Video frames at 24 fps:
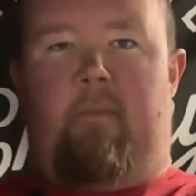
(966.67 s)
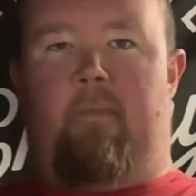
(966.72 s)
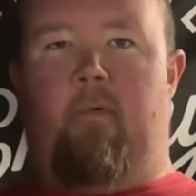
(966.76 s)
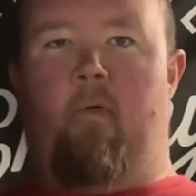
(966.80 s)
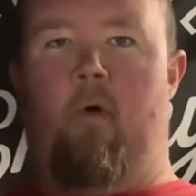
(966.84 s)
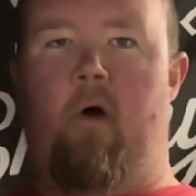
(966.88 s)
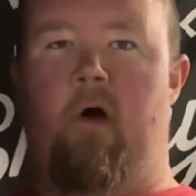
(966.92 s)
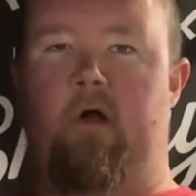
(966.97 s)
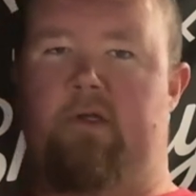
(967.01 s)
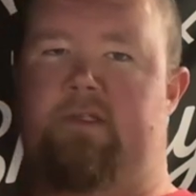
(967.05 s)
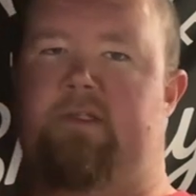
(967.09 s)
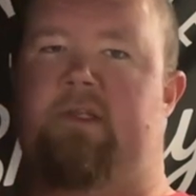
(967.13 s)

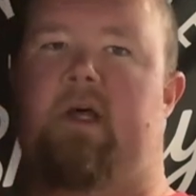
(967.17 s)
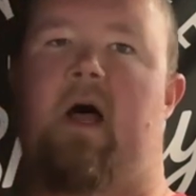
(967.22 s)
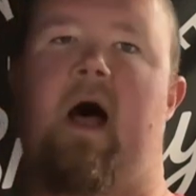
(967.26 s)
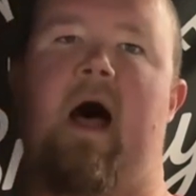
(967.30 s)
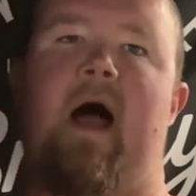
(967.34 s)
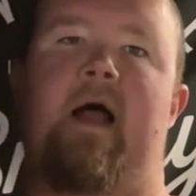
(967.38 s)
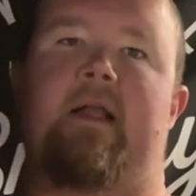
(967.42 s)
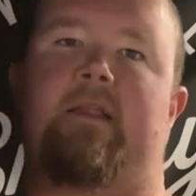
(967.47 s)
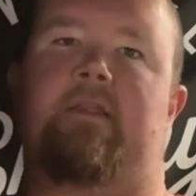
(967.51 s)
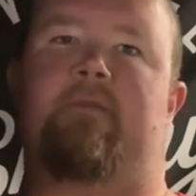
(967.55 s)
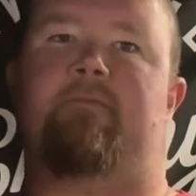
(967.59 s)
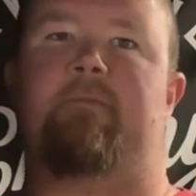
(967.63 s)
wall
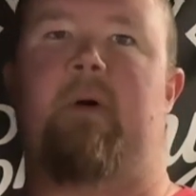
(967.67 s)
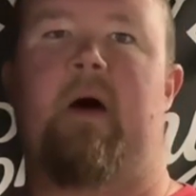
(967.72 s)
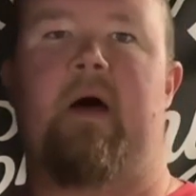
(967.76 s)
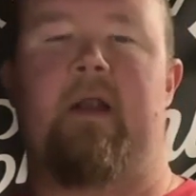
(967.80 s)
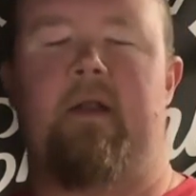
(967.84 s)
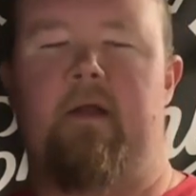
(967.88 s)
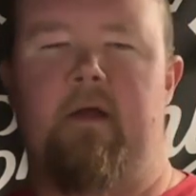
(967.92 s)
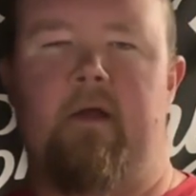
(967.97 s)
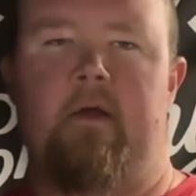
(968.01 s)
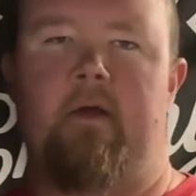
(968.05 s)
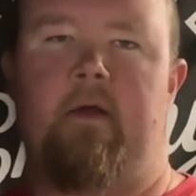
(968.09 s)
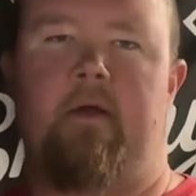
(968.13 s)
slides,
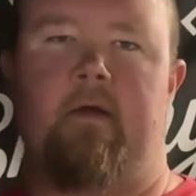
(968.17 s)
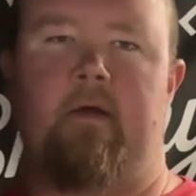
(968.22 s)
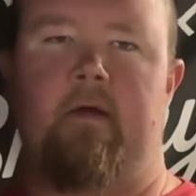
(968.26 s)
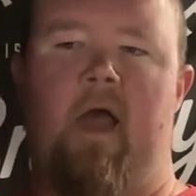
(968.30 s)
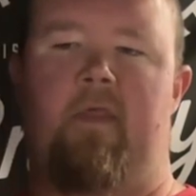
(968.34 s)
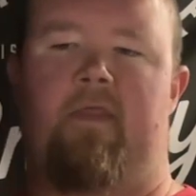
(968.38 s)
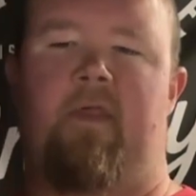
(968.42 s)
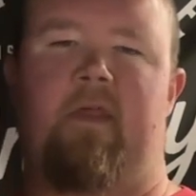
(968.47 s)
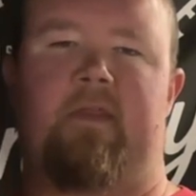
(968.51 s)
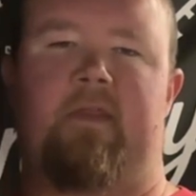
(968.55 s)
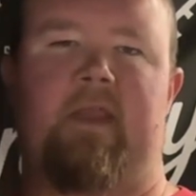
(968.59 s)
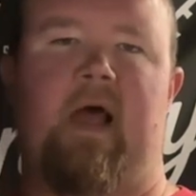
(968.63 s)
but
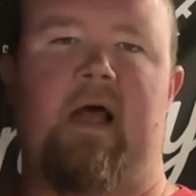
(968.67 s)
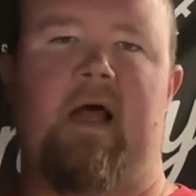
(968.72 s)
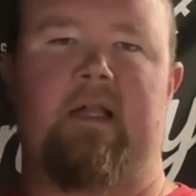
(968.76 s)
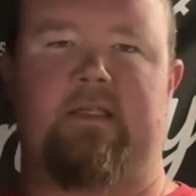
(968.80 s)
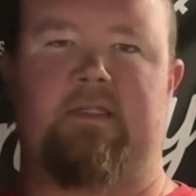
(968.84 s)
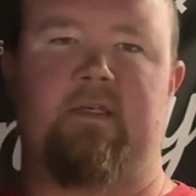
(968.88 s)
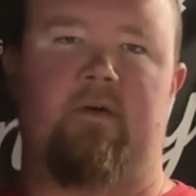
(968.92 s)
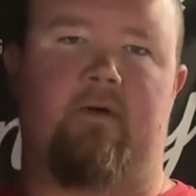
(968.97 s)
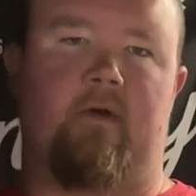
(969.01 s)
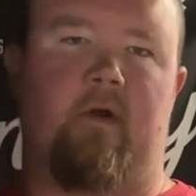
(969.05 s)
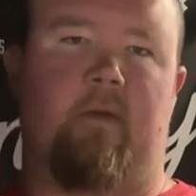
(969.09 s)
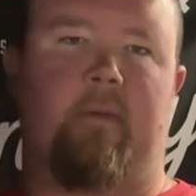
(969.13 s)
I think that's
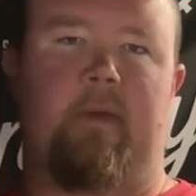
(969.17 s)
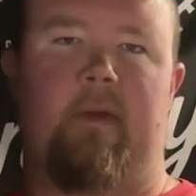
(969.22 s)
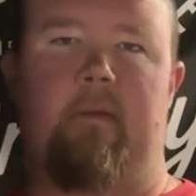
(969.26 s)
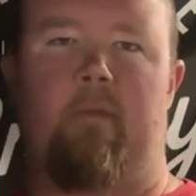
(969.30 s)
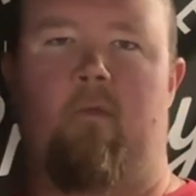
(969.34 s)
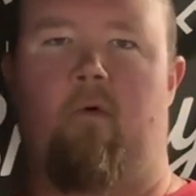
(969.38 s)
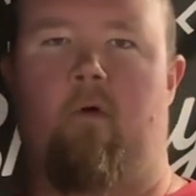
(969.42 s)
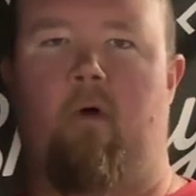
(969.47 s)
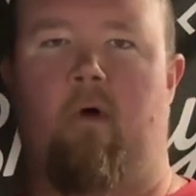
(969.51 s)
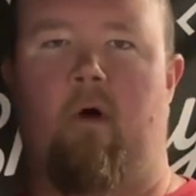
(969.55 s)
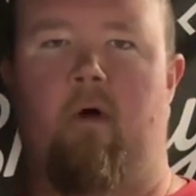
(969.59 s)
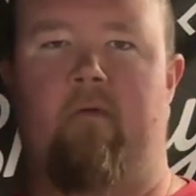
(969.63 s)
a little bit
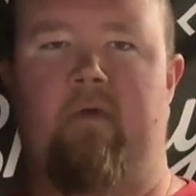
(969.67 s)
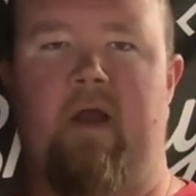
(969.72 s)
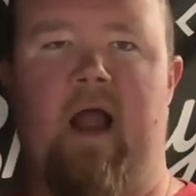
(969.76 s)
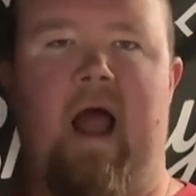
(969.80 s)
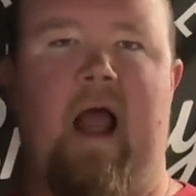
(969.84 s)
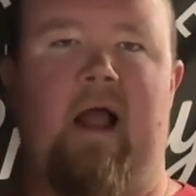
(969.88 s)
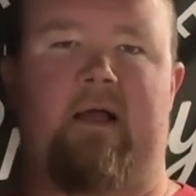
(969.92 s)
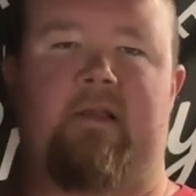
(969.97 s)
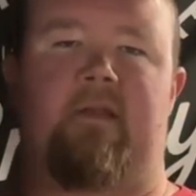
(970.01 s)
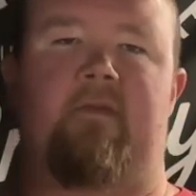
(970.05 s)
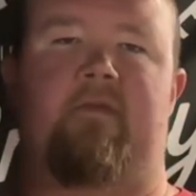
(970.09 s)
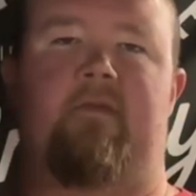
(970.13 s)
more of an
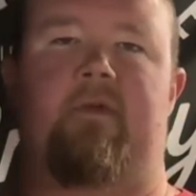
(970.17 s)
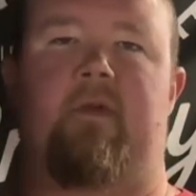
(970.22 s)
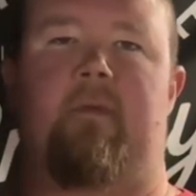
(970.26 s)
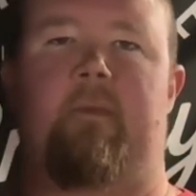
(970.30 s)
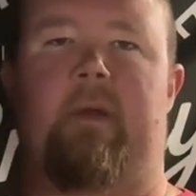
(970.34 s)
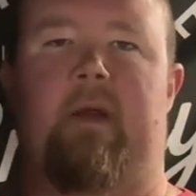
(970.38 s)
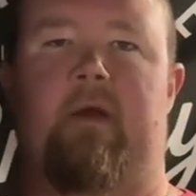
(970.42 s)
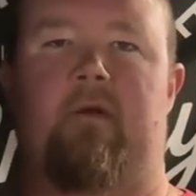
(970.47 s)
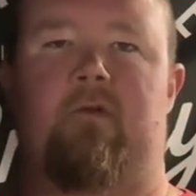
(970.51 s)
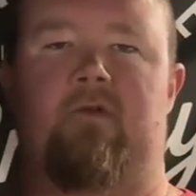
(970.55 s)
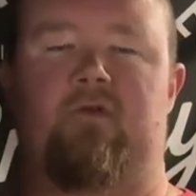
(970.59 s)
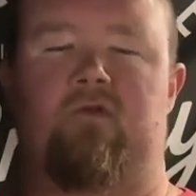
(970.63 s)
active and a
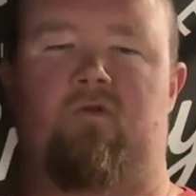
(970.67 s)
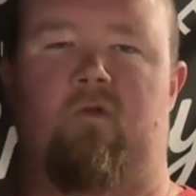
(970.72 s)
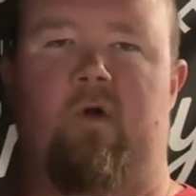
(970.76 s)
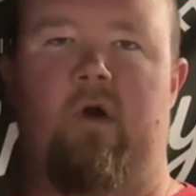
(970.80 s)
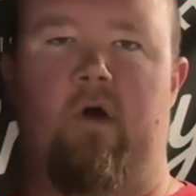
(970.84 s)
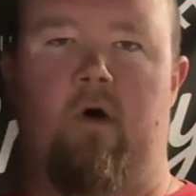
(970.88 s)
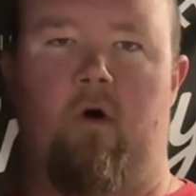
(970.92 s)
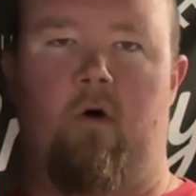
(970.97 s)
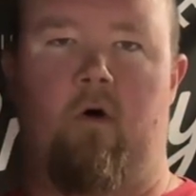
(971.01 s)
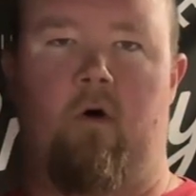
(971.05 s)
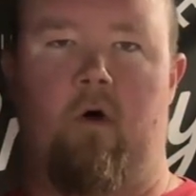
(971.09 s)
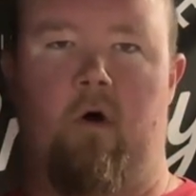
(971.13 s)
better
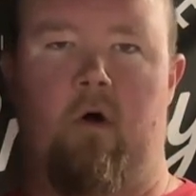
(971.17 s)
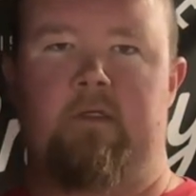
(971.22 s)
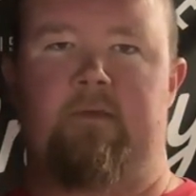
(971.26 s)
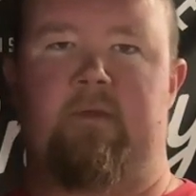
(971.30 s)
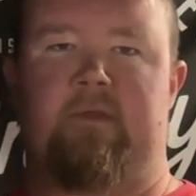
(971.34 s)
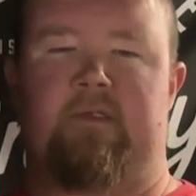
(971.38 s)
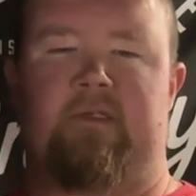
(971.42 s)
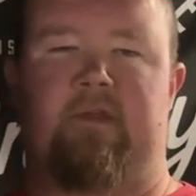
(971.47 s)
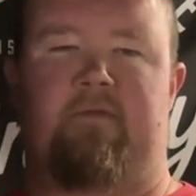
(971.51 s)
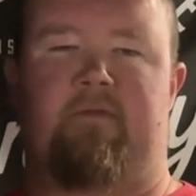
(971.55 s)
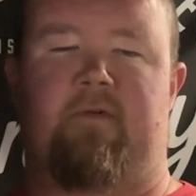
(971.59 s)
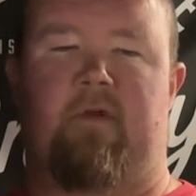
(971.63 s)
drill,
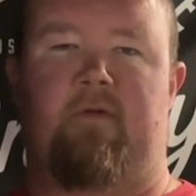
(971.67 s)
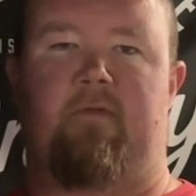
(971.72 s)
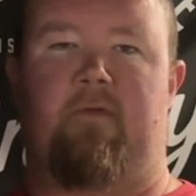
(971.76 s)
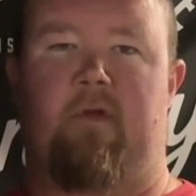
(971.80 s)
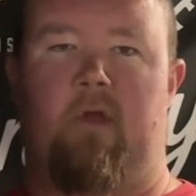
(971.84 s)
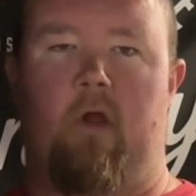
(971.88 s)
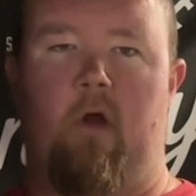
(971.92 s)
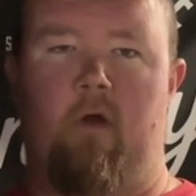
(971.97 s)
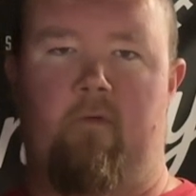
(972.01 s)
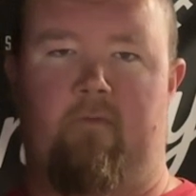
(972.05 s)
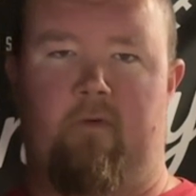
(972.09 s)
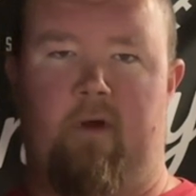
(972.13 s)
specifically for
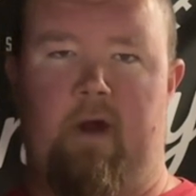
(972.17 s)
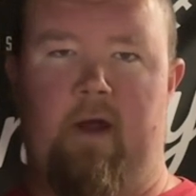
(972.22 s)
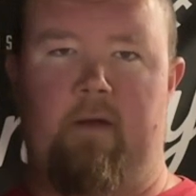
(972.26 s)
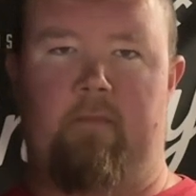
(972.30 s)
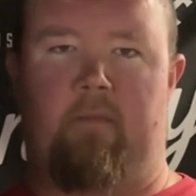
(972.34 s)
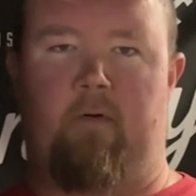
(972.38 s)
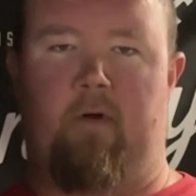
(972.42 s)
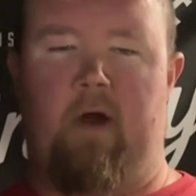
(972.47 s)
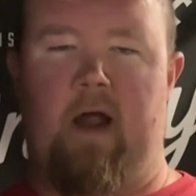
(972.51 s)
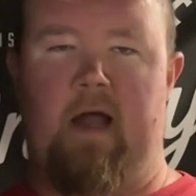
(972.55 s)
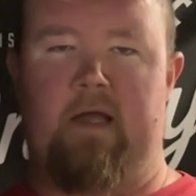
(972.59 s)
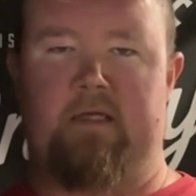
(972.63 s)
the overhead
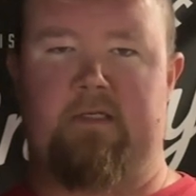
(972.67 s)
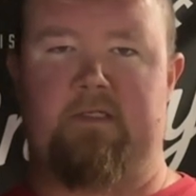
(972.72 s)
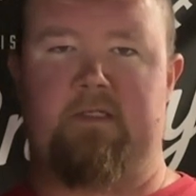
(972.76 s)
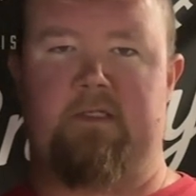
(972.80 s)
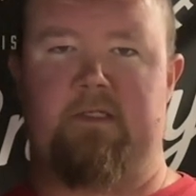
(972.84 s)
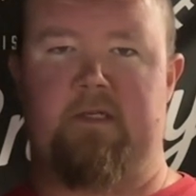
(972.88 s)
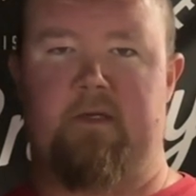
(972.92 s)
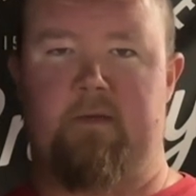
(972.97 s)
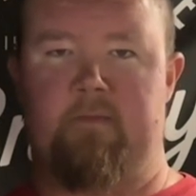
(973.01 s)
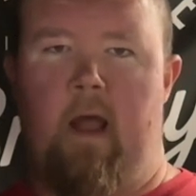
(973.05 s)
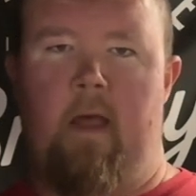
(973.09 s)
press.